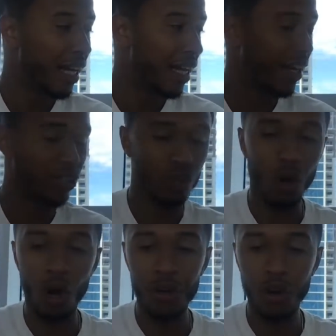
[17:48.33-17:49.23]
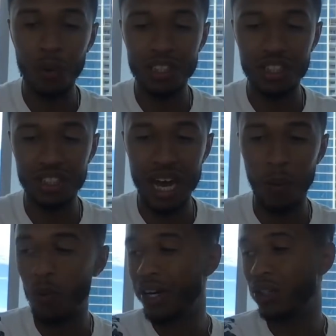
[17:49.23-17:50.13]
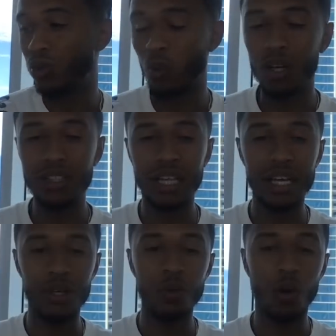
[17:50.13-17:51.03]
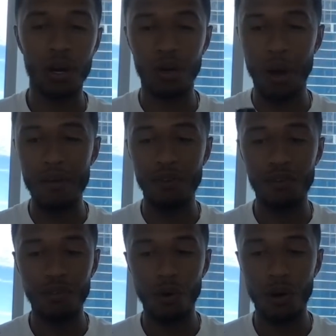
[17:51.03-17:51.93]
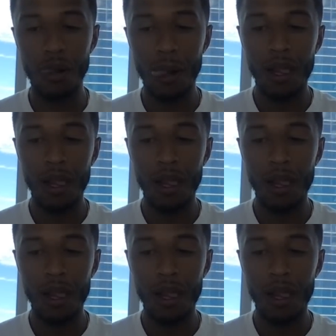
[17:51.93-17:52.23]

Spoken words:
Let us all know in the chat what is one thing you are grateful for.